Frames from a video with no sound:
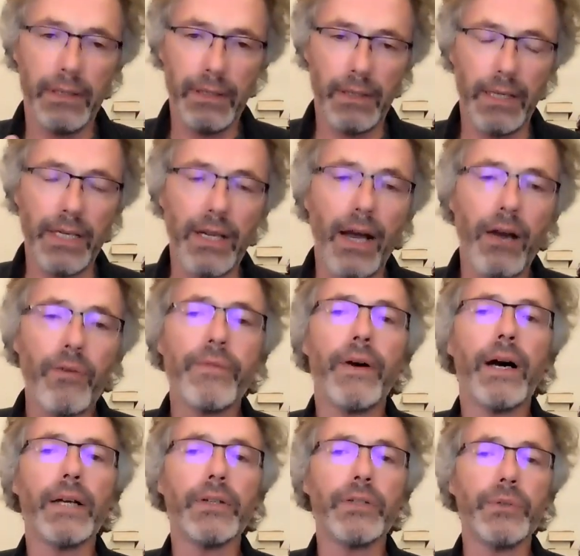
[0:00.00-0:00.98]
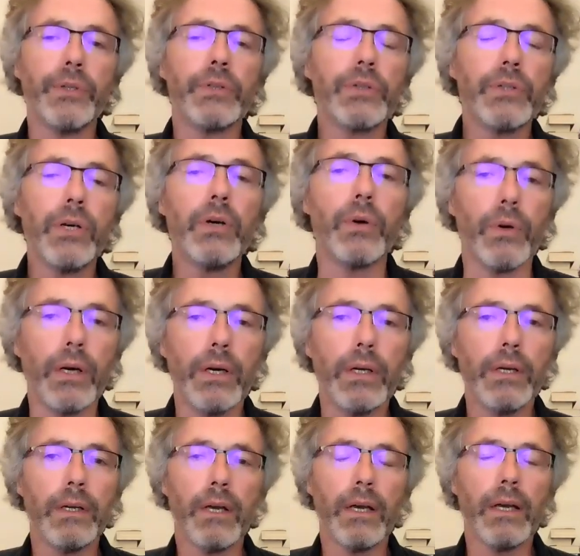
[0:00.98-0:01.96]
in how far do you go
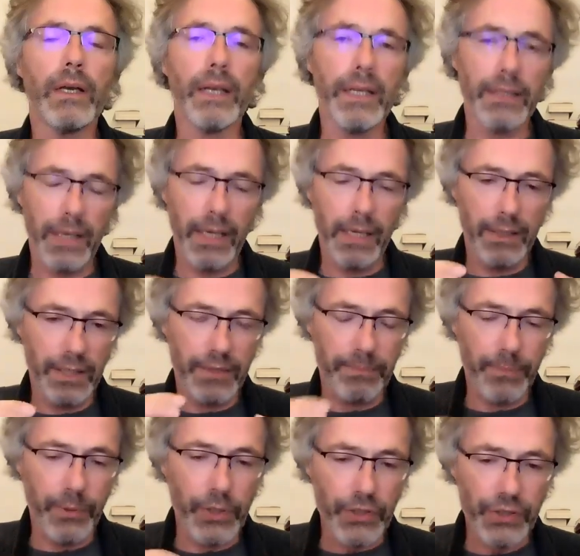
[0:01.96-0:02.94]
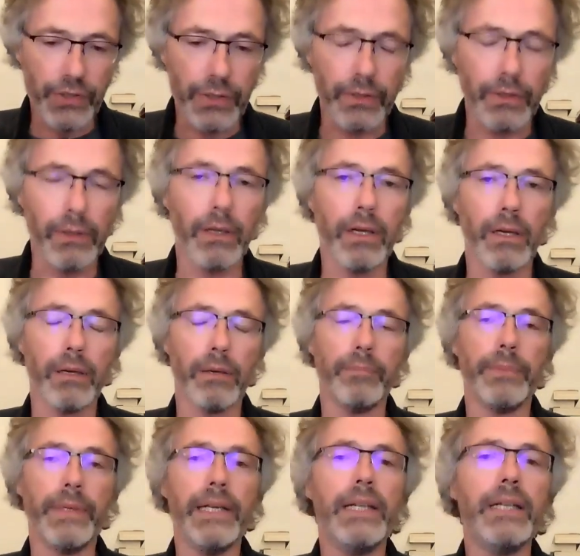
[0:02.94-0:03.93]
in these personal
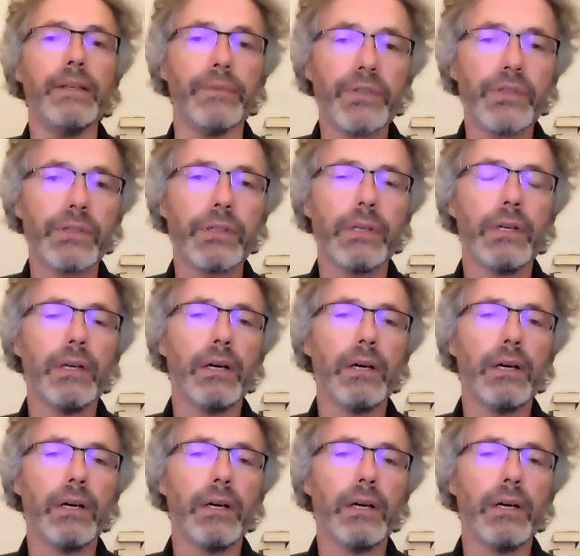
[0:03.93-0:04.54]
beliefs